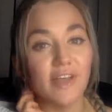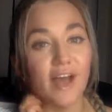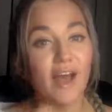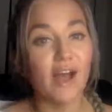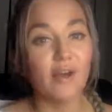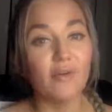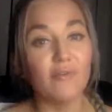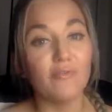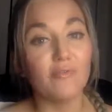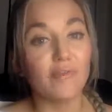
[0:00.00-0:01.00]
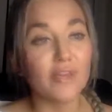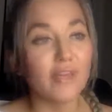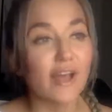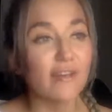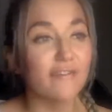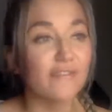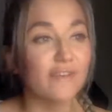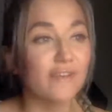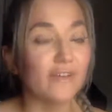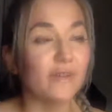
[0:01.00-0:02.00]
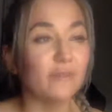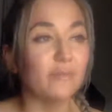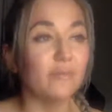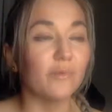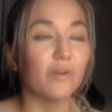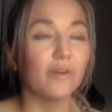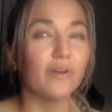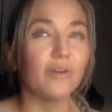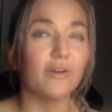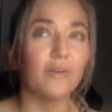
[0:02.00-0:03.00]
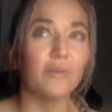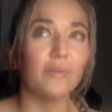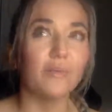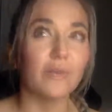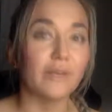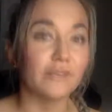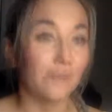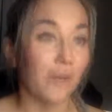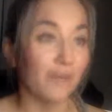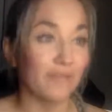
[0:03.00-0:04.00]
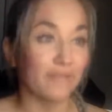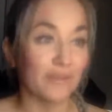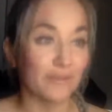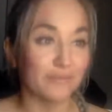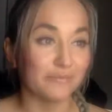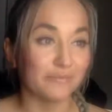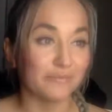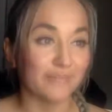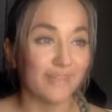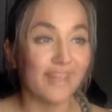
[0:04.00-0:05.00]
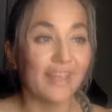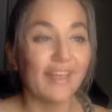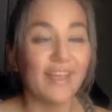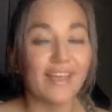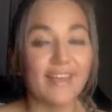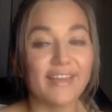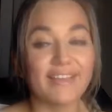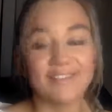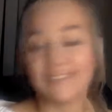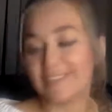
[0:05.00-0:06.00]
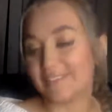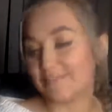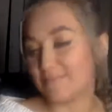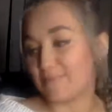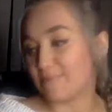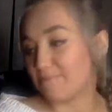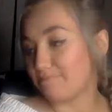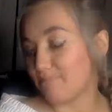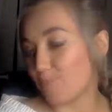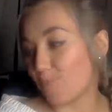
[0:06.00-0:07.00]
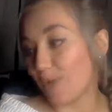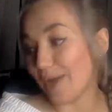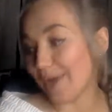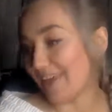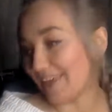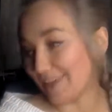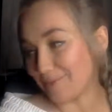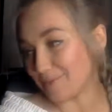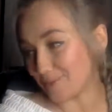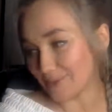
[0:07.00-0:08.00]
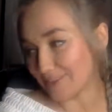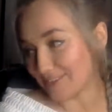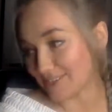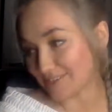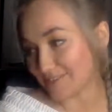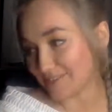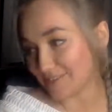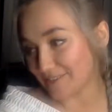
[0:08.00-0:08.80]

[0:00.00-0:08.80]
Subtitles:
how free I feel when I don't have a phone. And why I came to this